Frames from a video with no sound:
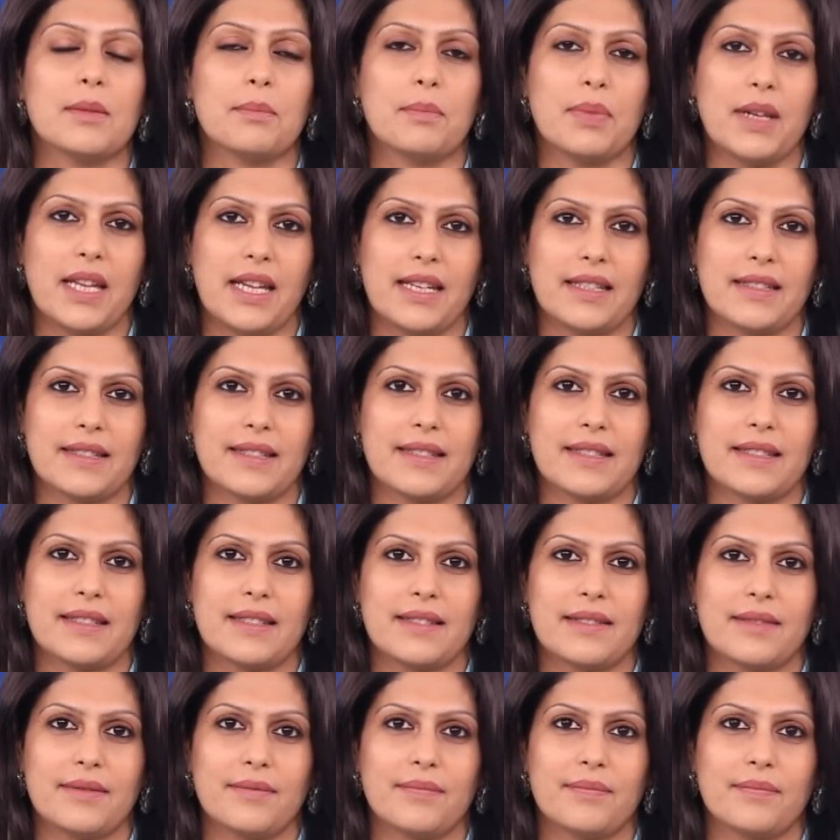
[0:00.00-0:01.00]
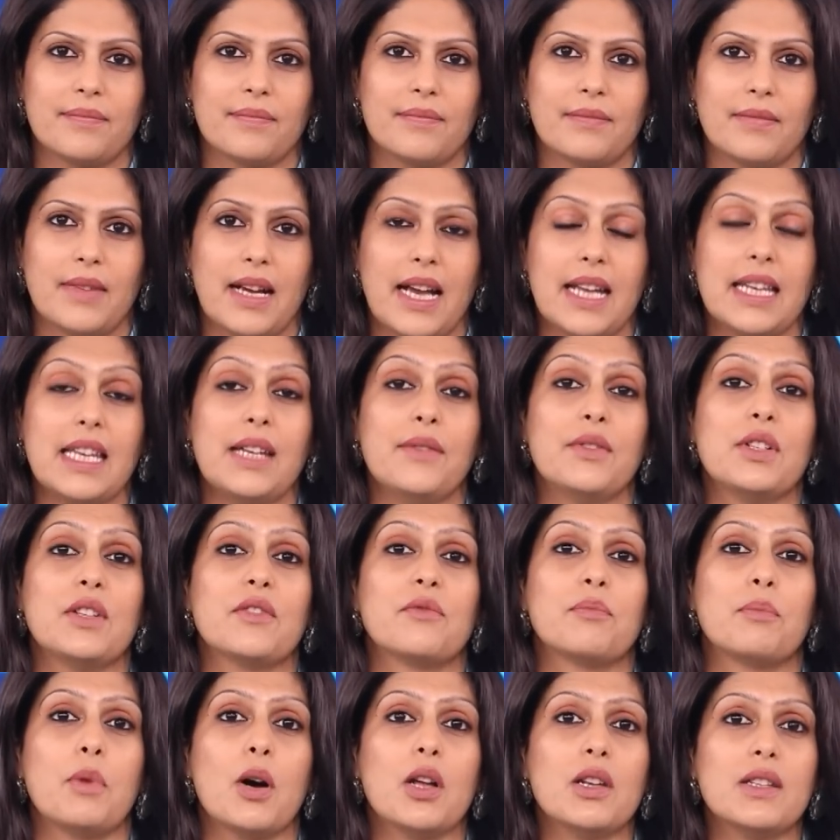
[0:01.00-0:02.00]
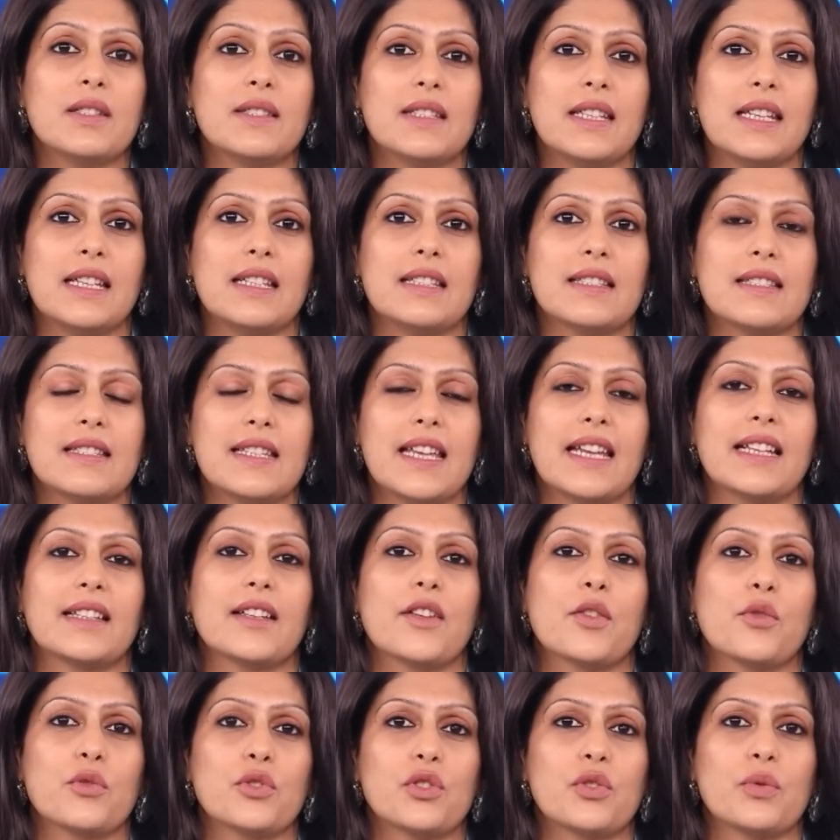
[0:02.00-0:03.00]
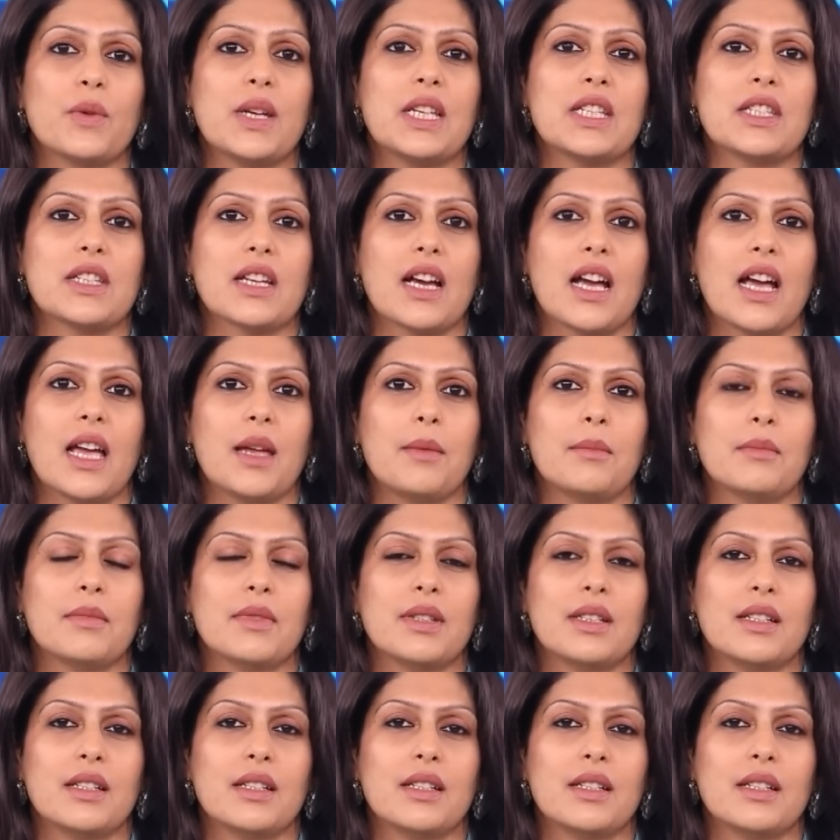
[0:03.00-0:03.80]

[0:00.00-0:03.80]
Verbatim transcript: in place. And even if policies take their own sweet time,